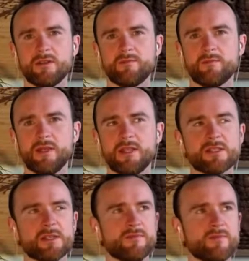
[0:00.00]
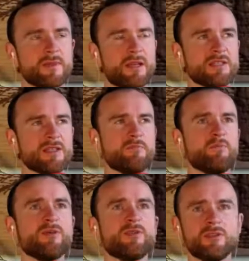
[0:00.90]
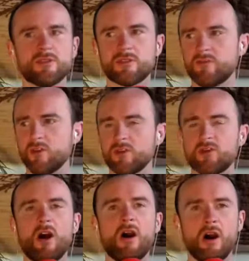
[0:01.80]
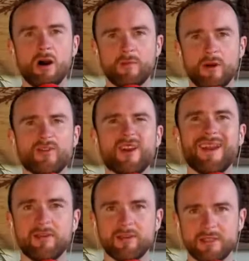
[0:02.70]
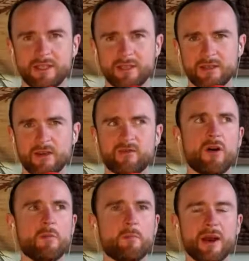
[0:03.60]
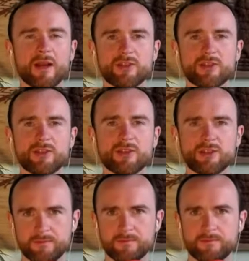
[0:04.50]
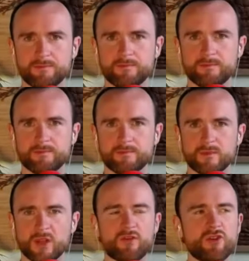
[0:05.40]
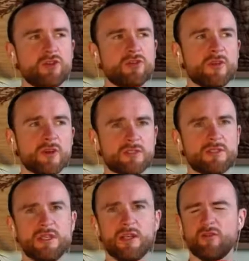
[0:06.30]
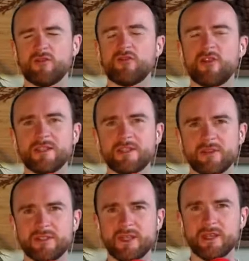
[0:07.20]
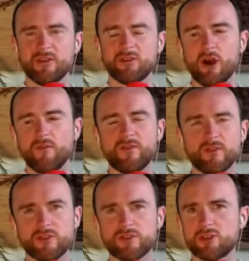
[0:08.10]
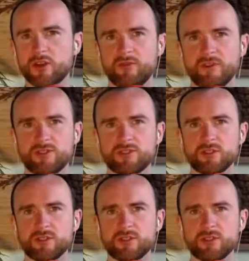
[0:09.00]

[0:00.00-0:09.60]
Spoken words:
is an abundance of calm, of clarity, of compassion, of curiosity, of creativity, confidence, courage.